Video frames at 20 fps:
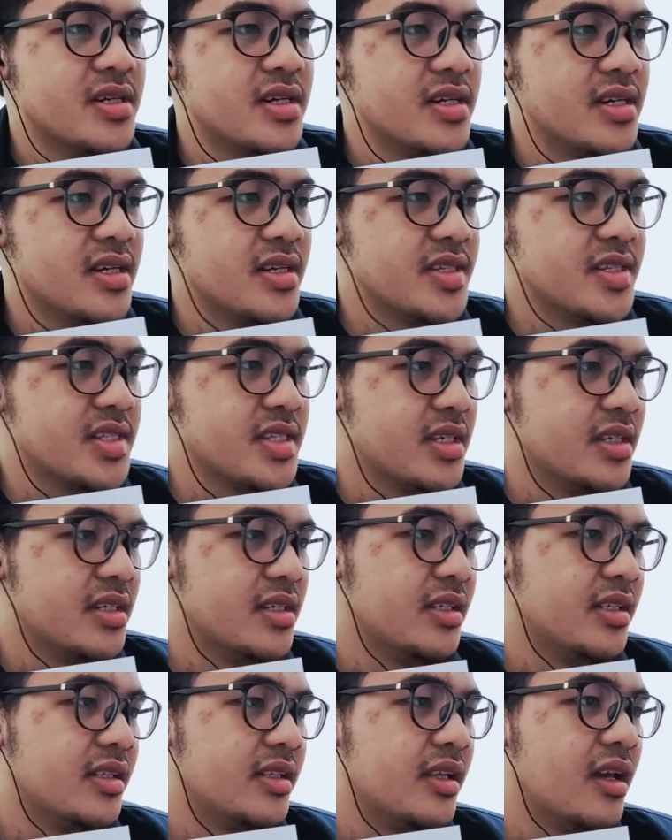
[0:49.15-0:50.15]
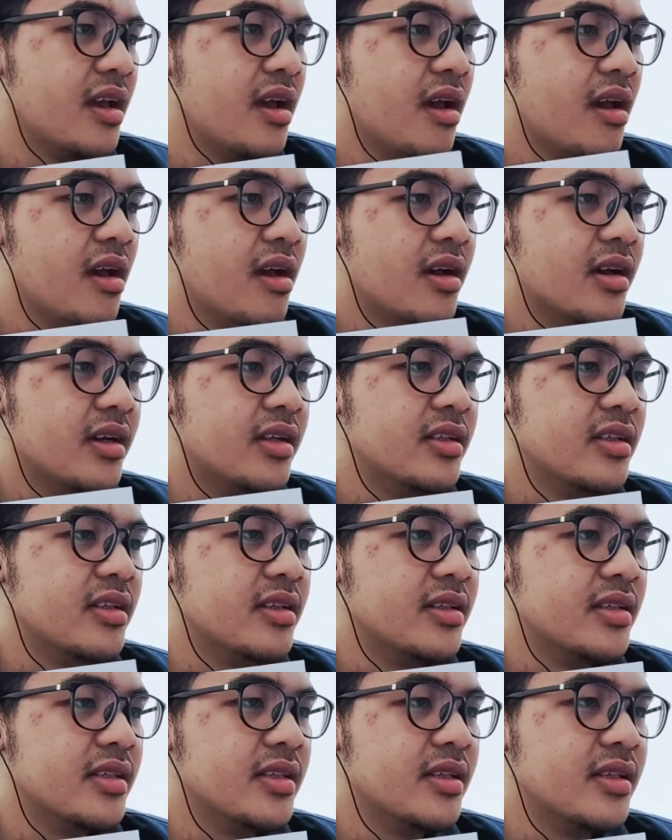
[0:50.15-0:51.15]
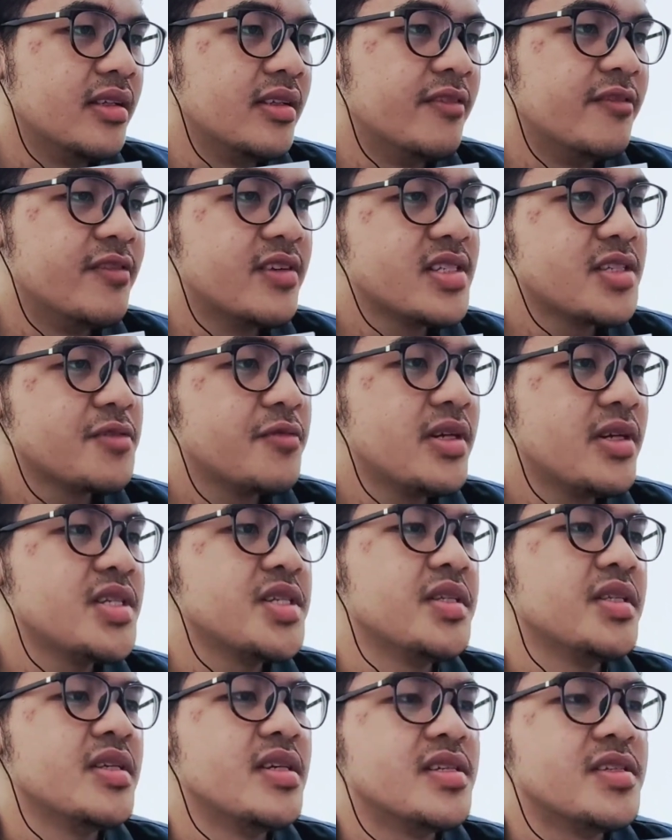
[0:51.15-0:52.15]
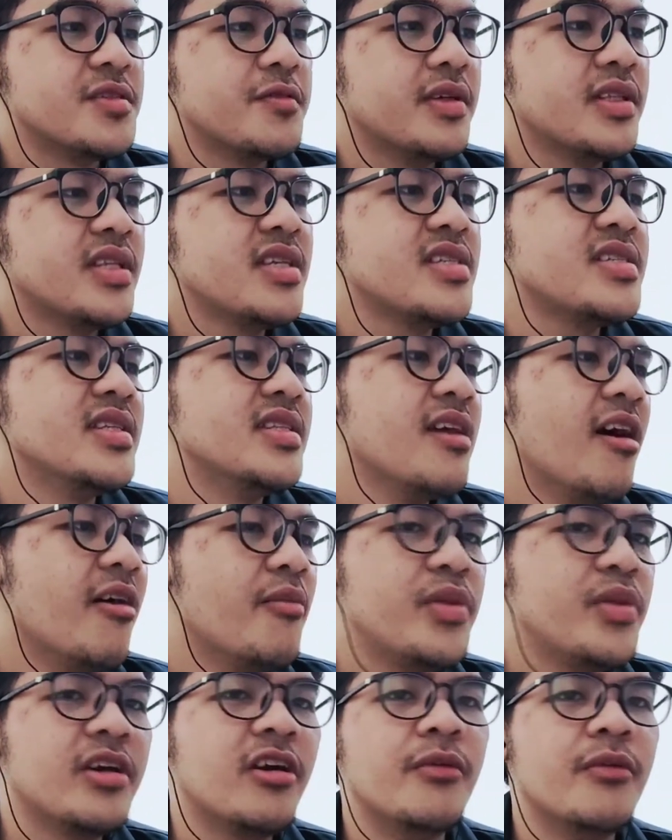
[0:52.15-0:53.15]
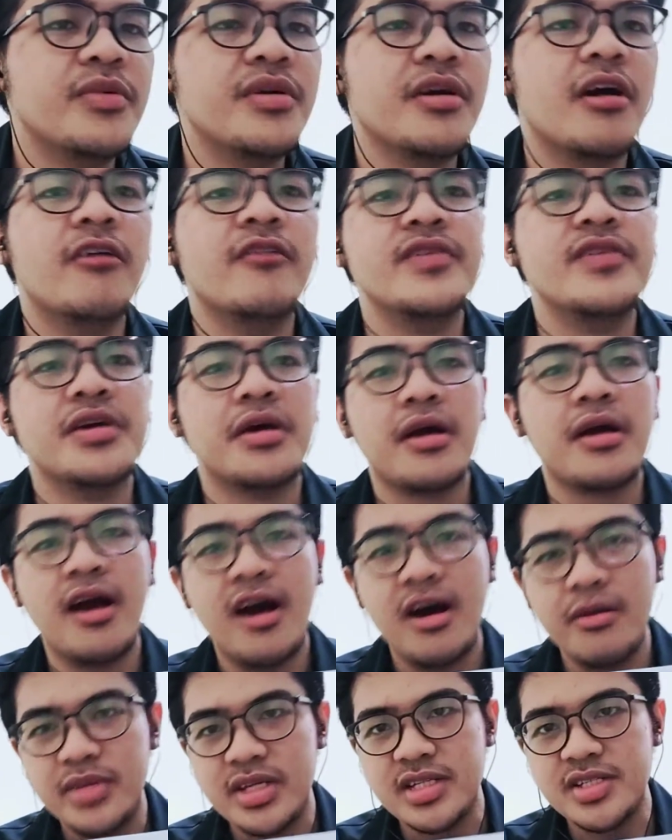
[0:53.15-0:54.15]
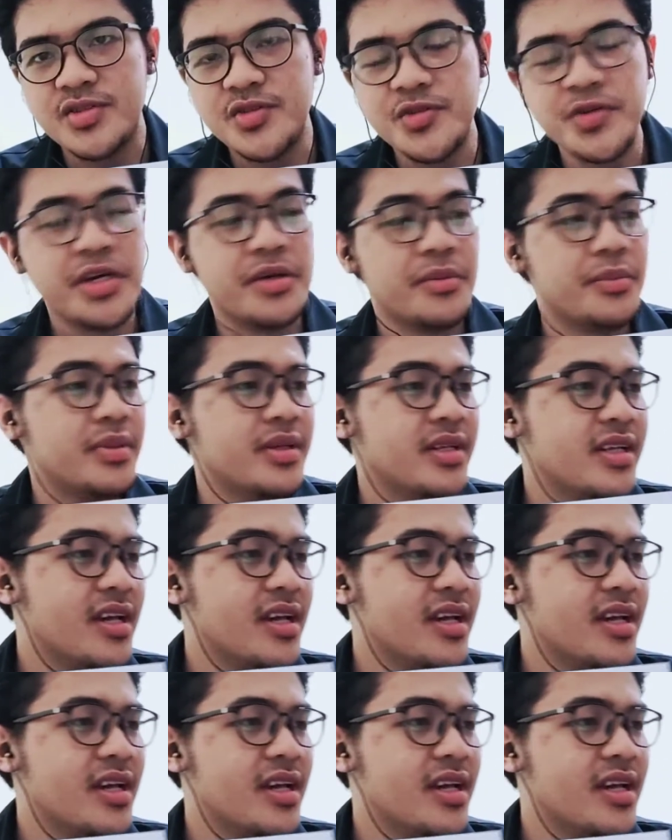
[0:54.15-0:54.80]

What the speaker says: Yes, and the first question is, what is the topic of your comic strip?